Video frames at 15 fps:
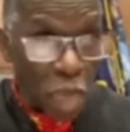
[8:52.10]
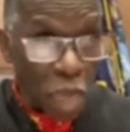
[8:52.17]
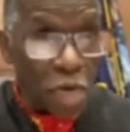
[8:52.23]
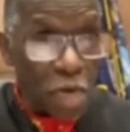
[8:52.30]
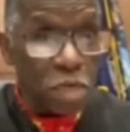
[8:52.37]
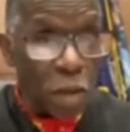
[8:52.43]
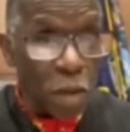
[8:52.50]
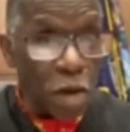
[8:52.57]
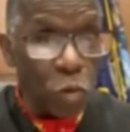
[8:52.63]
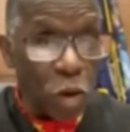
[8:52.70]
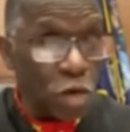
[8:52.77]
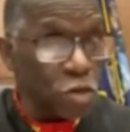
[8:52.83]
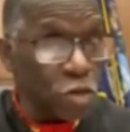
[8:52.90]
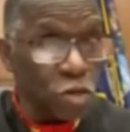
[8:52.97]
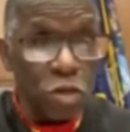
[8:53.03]
that is my
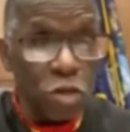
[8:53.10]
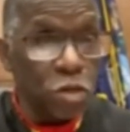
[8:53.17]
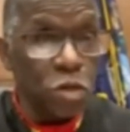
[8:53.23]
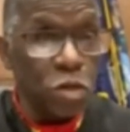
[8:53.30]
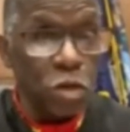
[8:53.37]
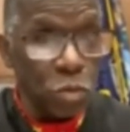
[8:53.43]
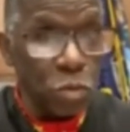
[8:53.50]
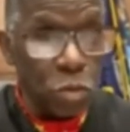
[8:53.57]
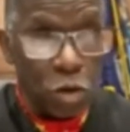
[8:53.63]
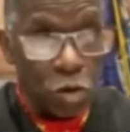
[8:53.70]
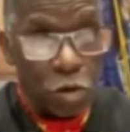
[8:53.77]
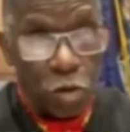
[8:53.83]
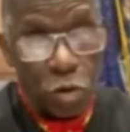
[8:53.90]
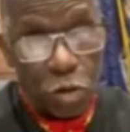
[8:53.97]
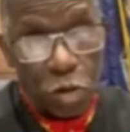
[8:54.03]
question to you. Are
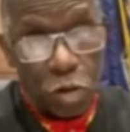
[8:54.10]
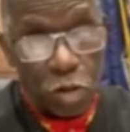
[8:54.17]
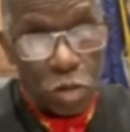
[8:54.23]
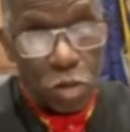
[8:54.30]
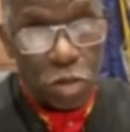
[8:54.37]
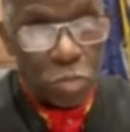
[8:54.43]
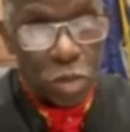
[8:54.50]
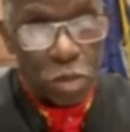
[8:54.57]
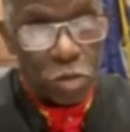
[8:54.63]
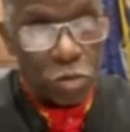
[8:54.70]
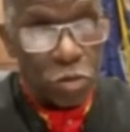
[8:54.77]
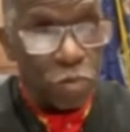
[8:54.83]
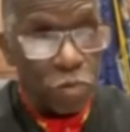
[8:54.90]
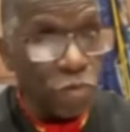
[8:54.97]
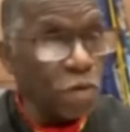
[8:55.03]
you going to submit
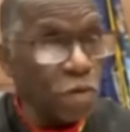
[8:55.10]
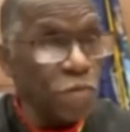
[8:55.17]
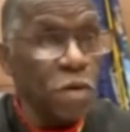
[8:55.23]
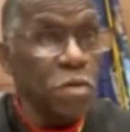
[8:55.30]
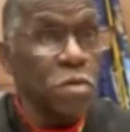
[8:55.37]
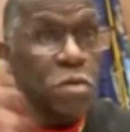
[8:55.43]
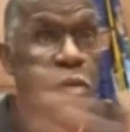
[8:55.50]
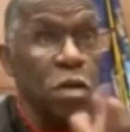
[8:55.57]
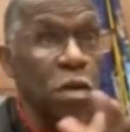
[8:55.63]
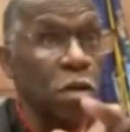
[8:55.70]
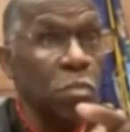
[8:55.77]
certified funds